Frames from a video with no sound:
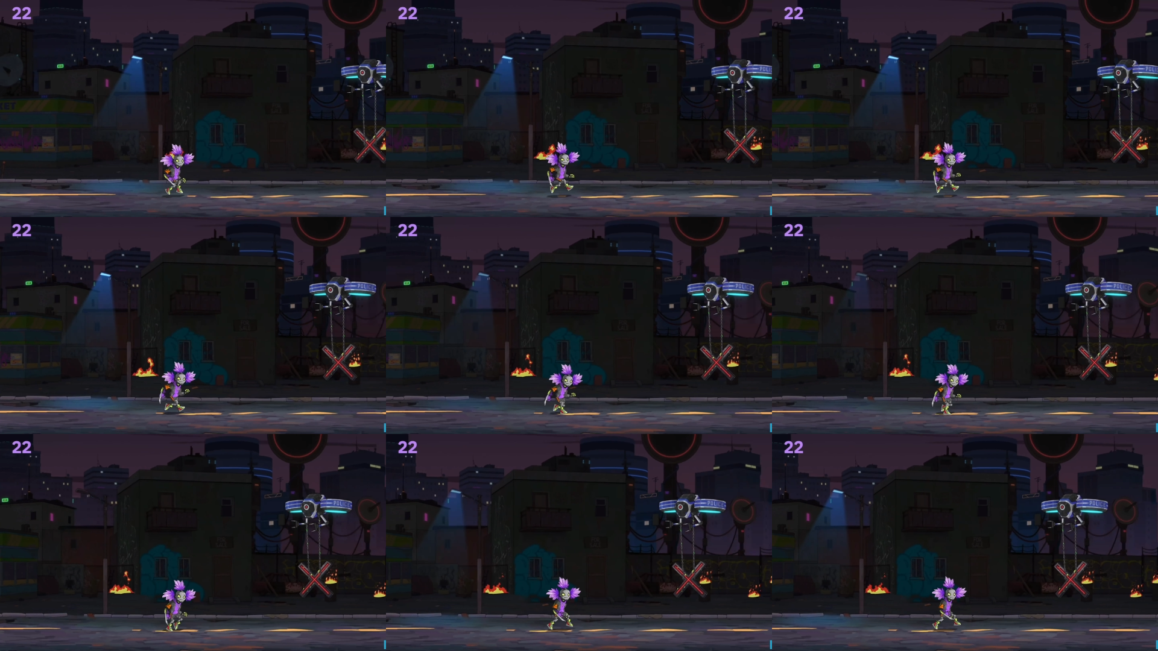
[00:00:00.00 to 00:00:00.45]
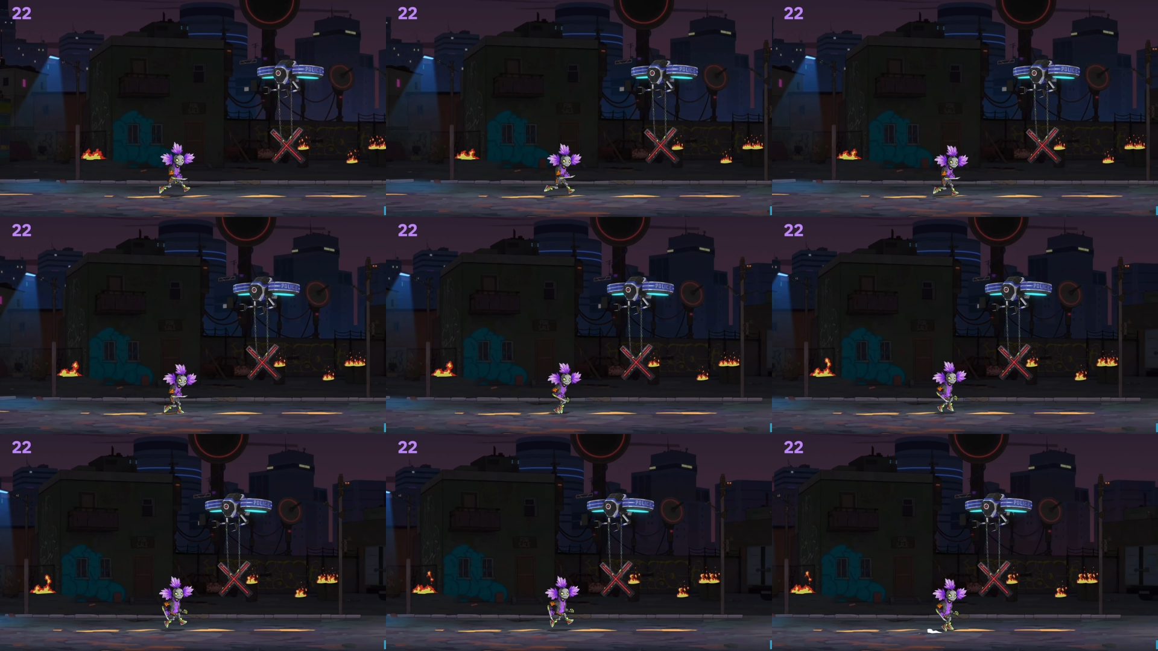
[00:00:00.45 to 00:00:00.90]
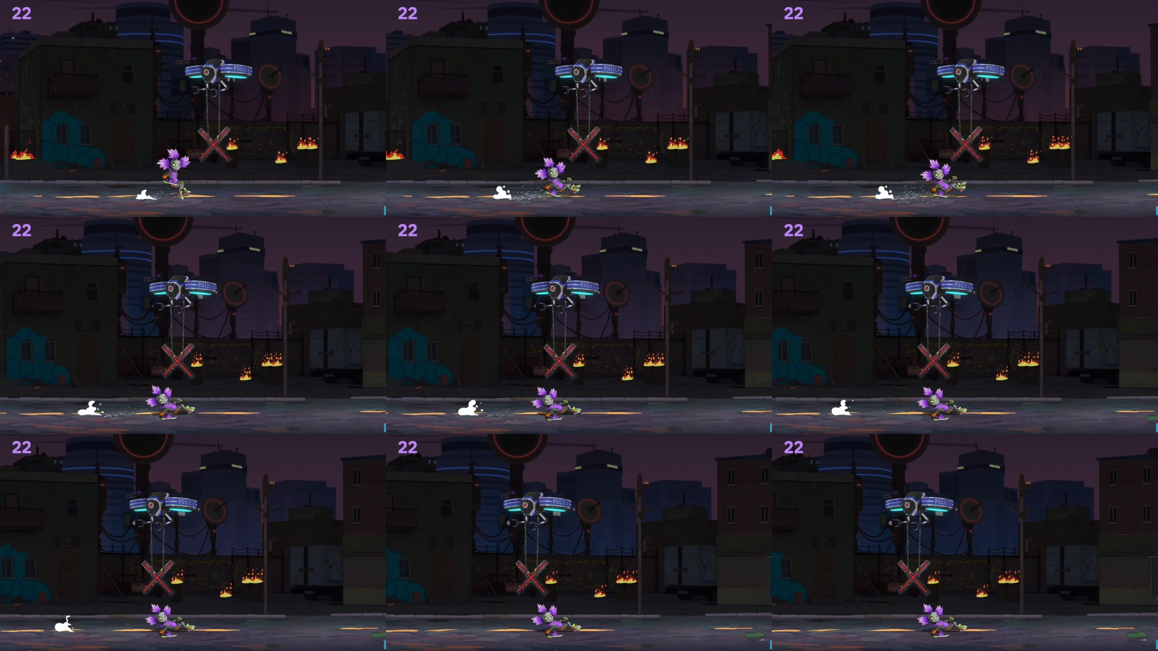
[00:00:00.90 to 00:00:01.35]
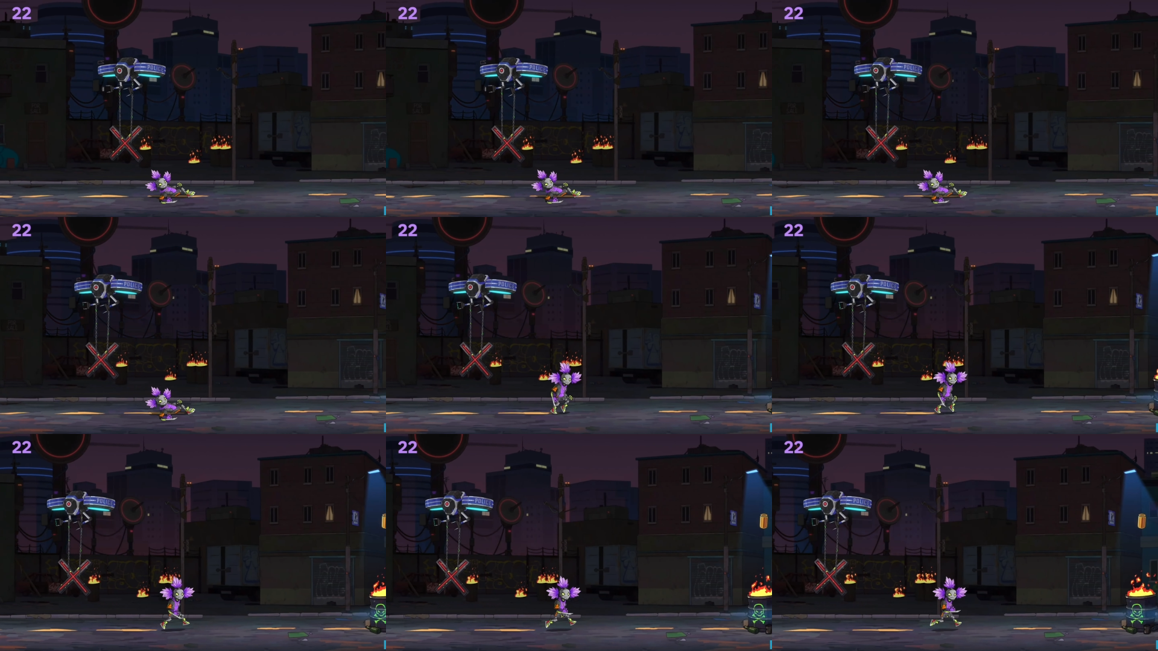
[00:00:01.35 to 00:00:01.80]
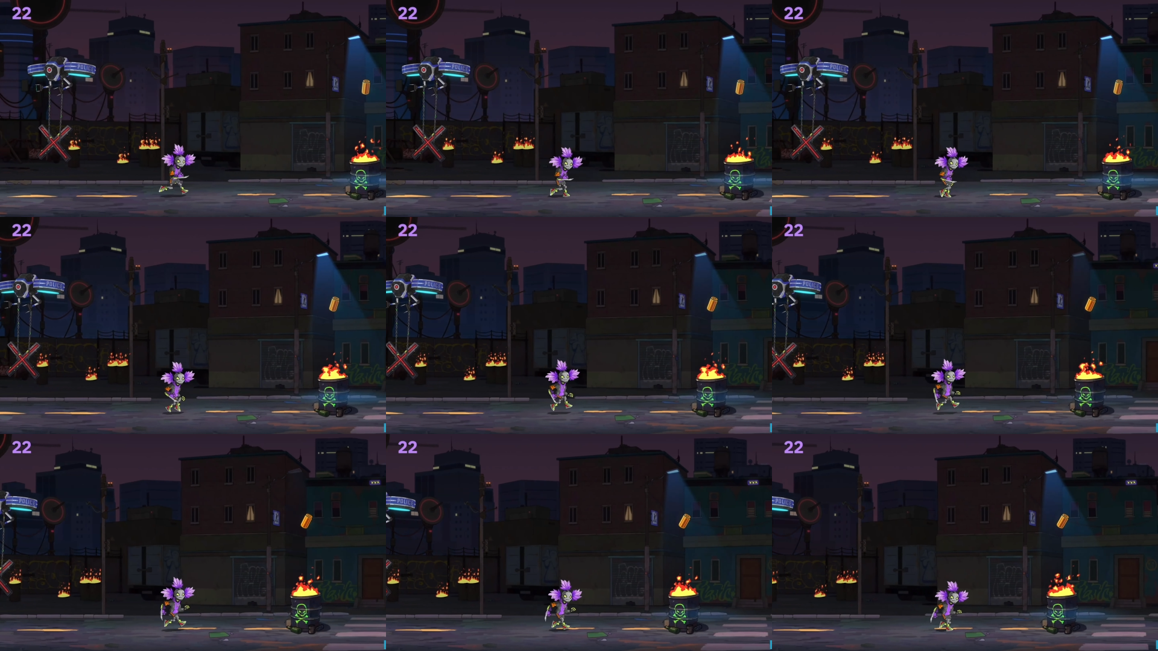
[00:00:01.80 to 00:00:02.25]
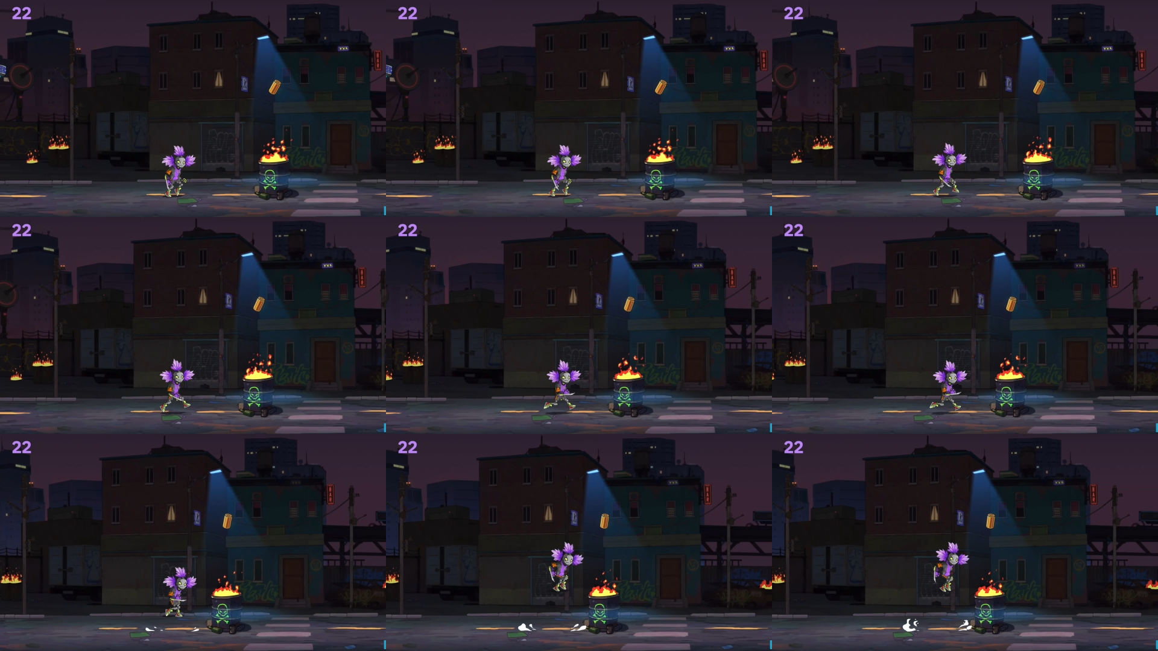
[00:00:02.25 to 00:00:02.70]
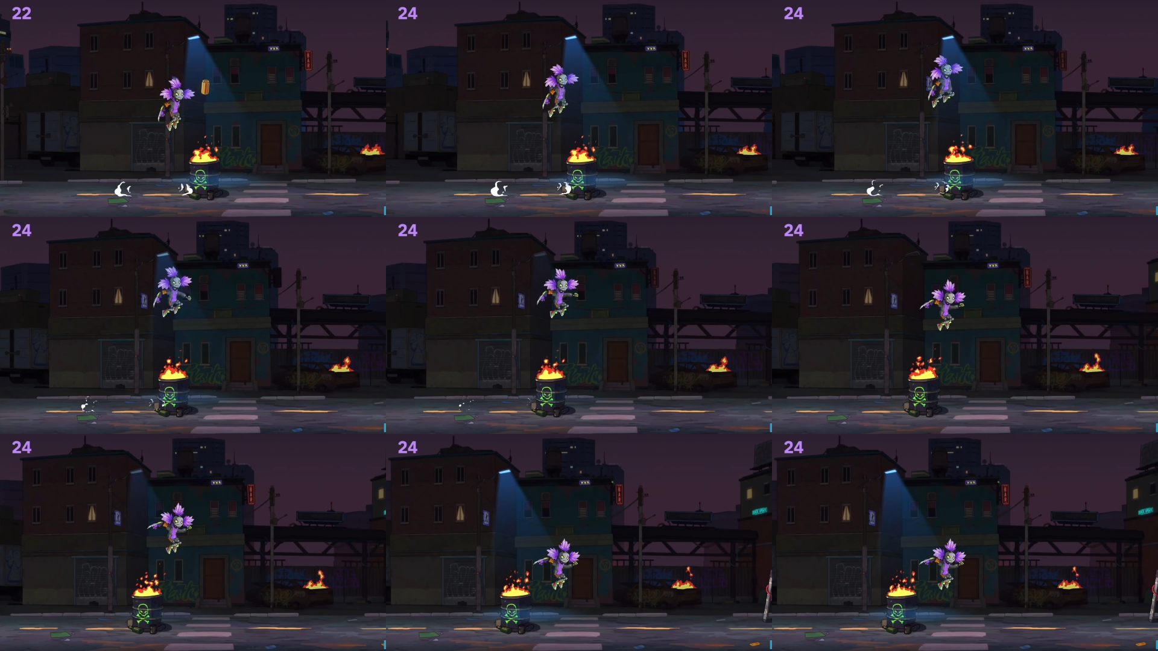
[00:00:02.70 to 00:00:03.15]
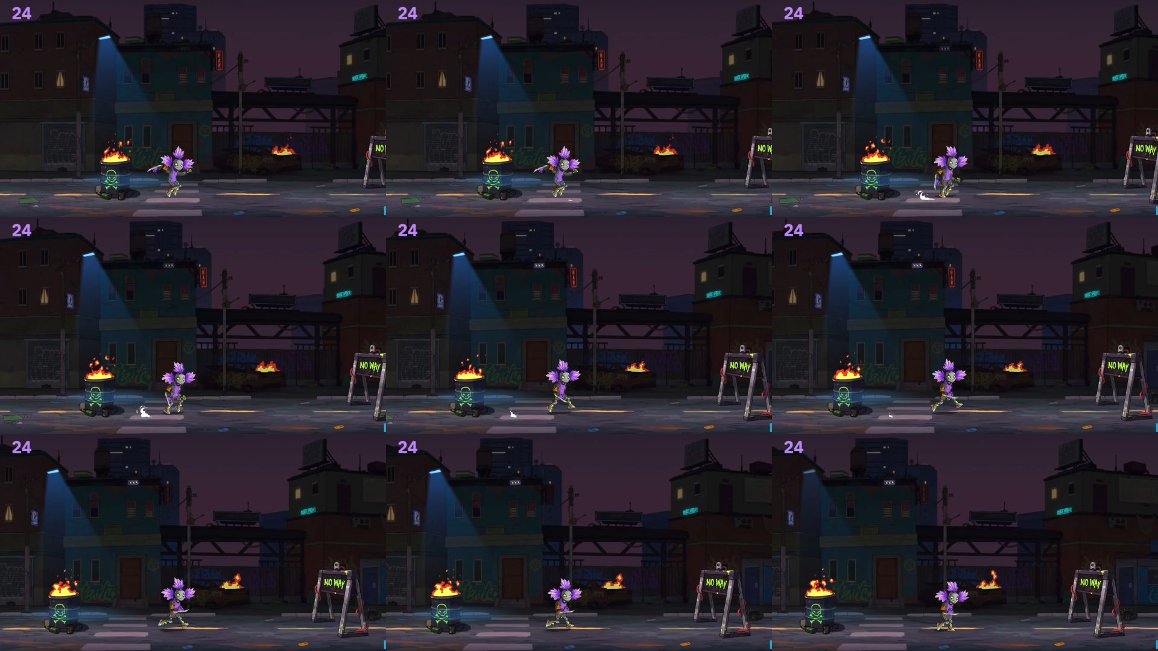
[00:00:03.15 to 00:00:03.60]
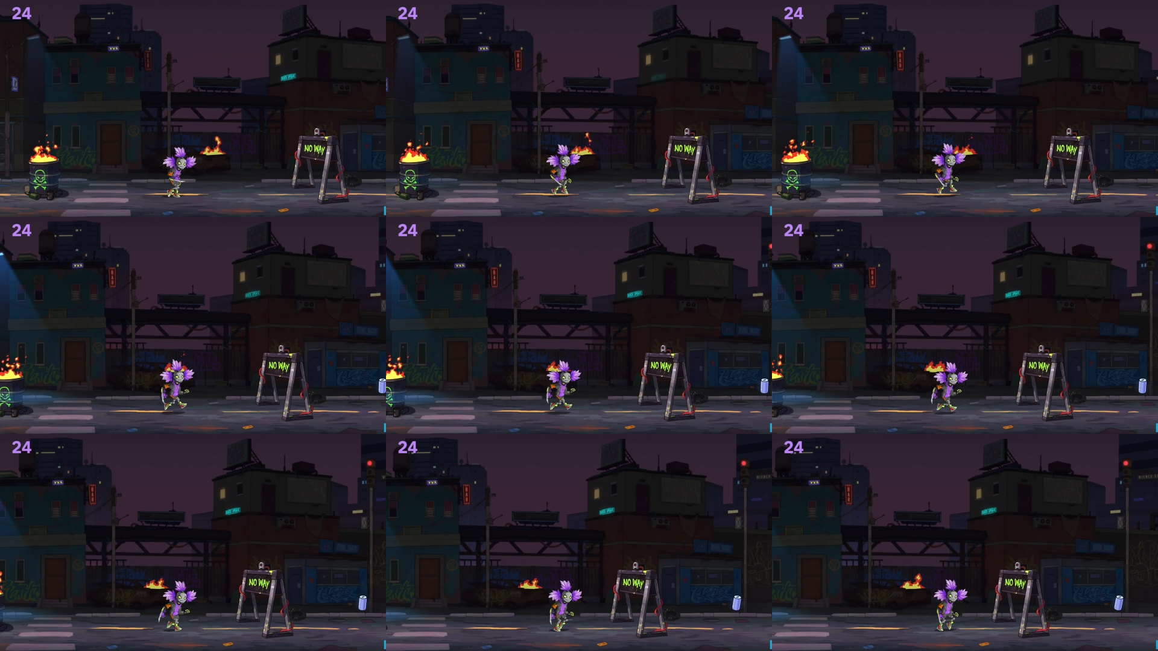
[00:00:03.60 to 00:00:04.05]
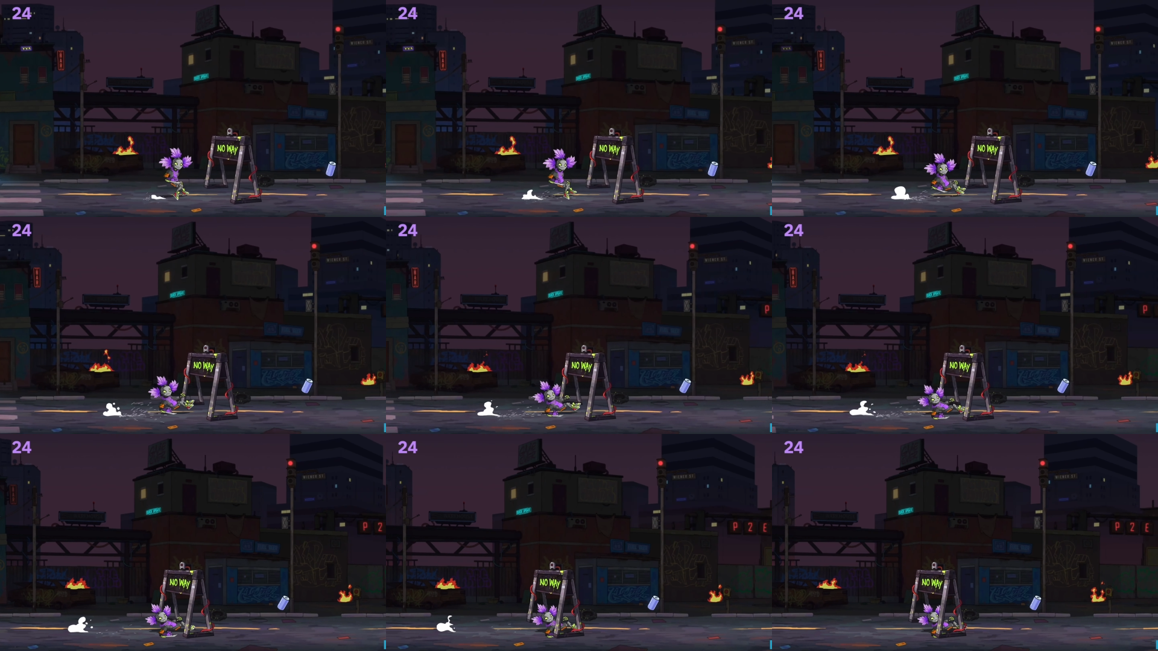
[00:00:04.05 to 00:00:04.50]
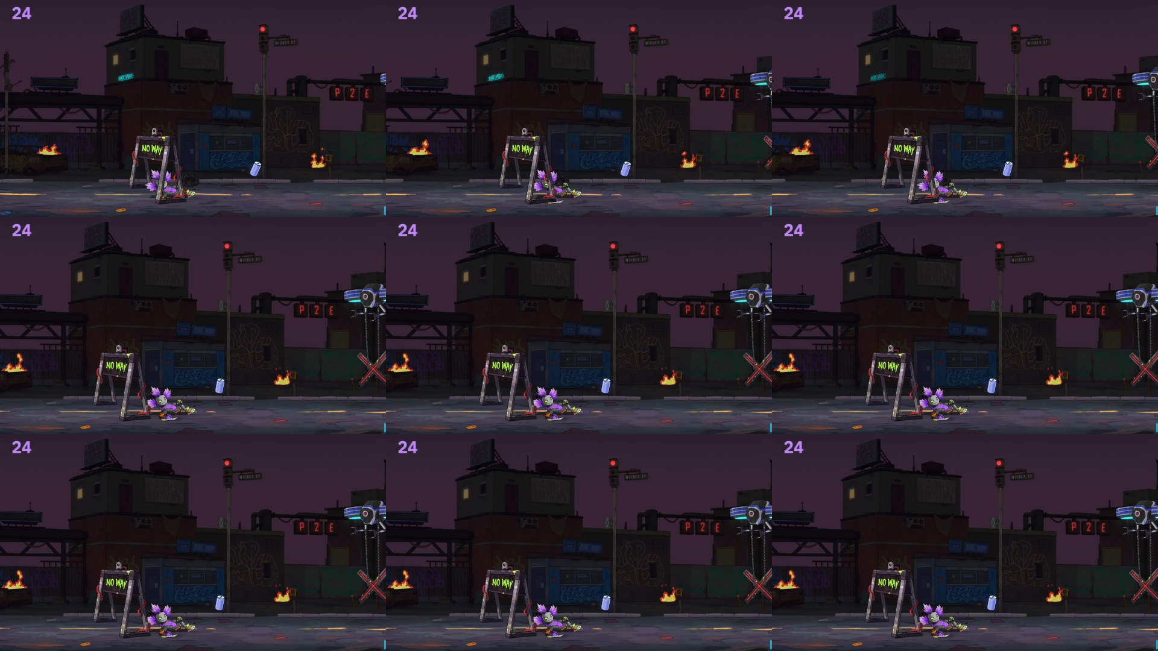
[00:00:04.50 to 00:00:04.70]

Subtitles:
[unreadable: no face in view]